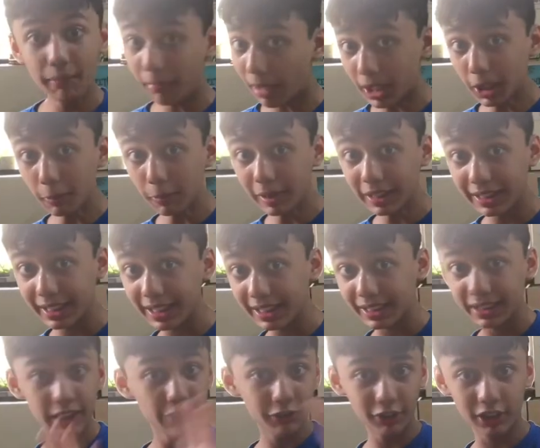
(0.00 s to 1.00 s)
there are multiple things
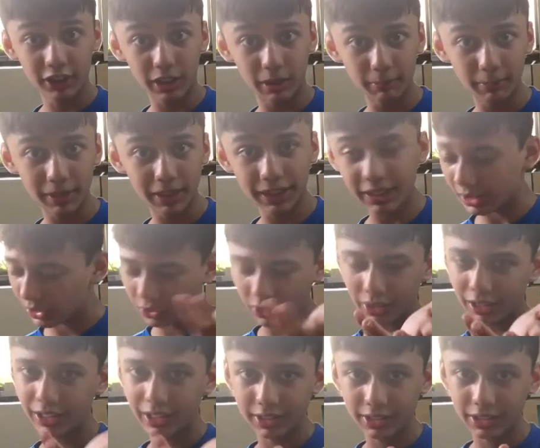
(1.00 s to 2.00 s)
different companies
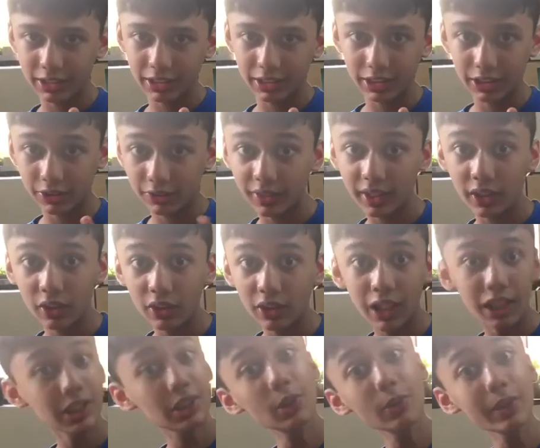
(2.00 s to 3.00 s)
not listed in this video
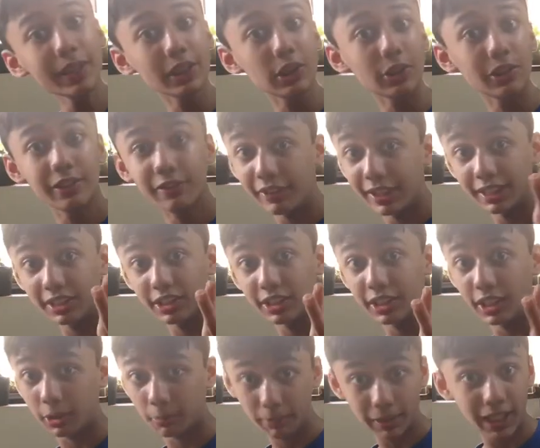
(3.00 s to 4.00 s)
are doing to invest in
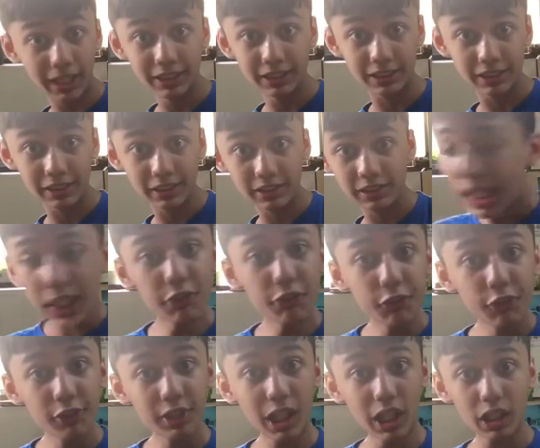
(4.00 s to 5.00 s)
our planet. If
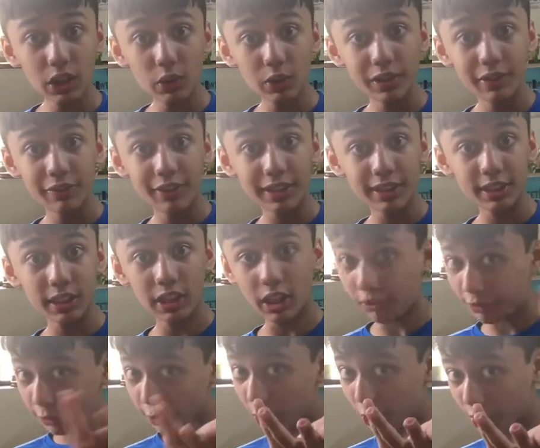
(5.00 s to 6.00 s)
we are to invest in
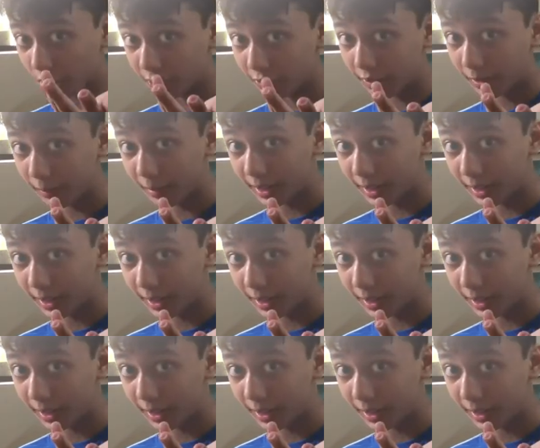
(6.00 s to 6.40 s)
our future,